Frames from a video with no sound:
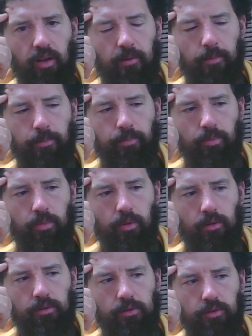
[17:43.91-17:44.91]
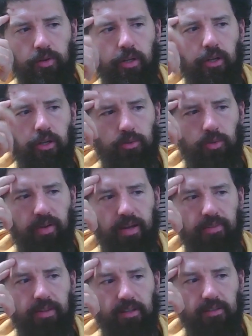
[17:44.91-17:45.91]
Mm-hmm. So for years we've
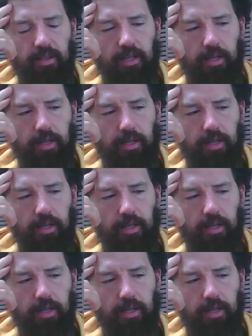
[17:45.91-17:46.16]
had this,